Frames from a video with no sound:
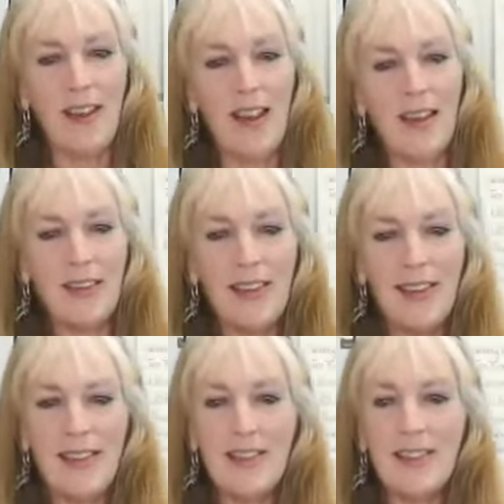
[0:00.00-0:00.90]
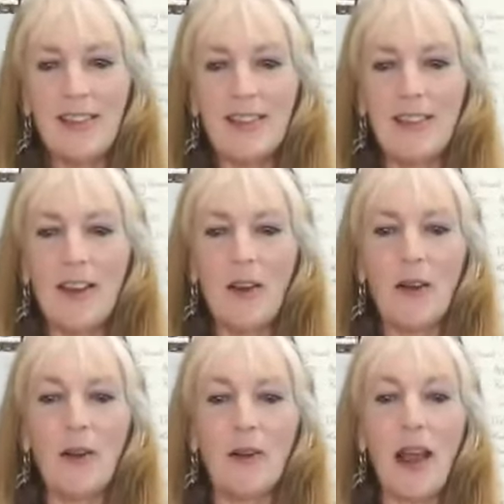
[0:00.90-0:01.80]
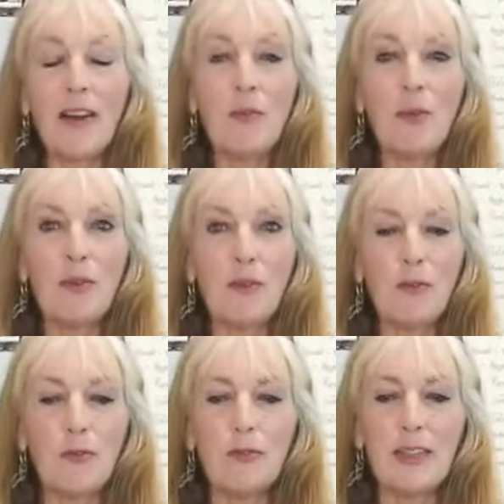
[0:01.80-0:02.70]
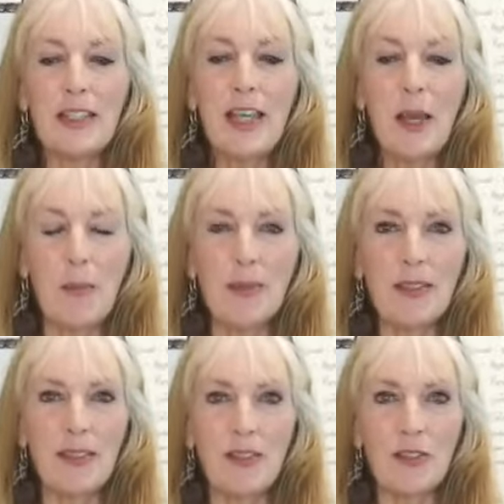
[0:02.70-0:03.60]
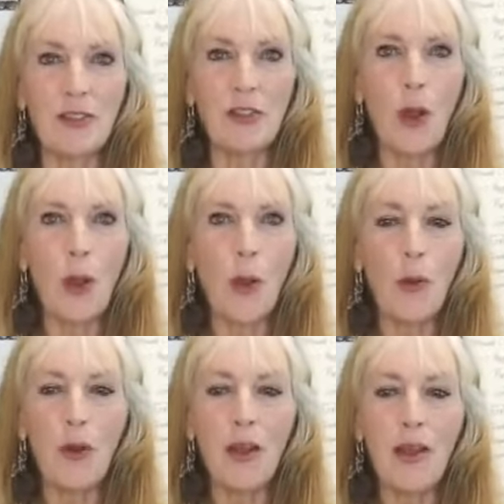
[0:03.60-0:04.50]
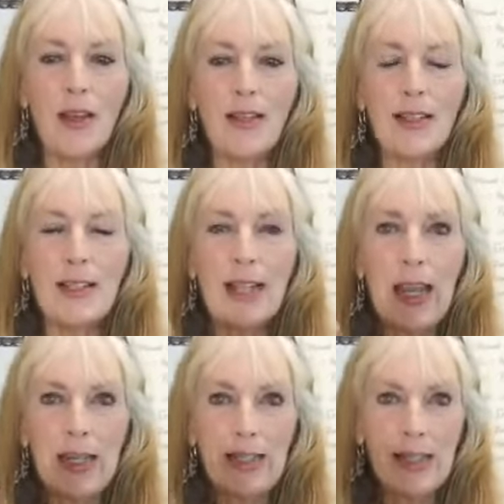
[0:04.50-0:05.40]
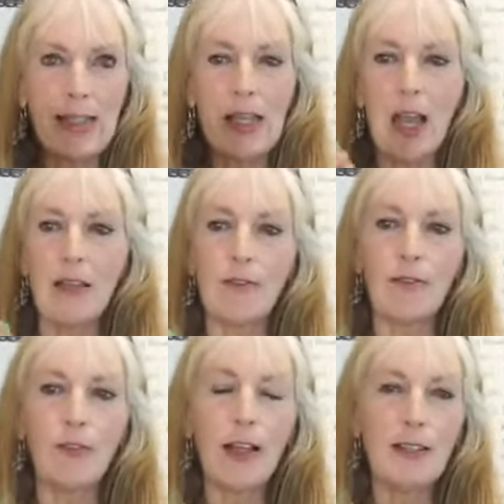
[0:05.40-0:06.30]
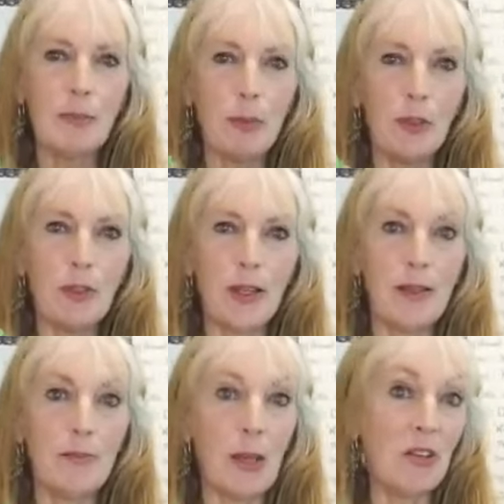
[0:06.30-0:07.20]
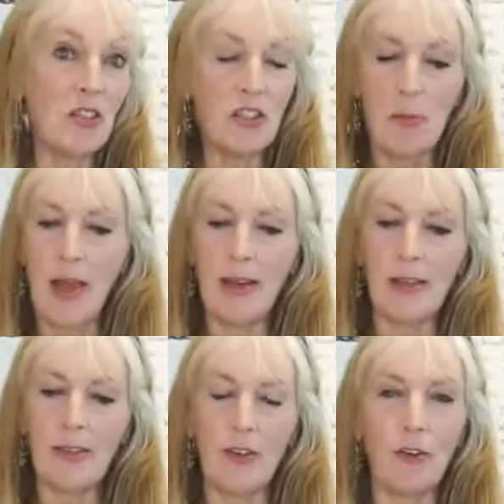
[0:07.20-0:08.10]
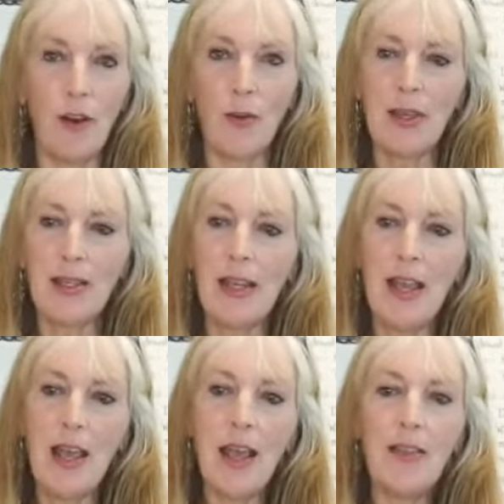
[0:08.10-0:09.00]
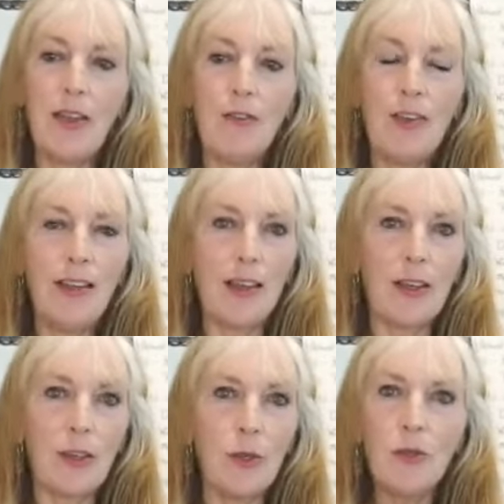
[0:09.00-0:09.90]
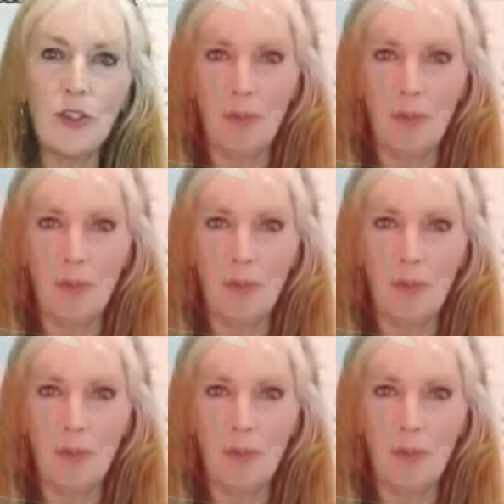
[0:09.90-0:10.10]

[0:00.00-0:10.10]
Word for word: And look at these little uh, edible tips. They're so tasty and flexible and meristematic. They're growing. They feel like a koosh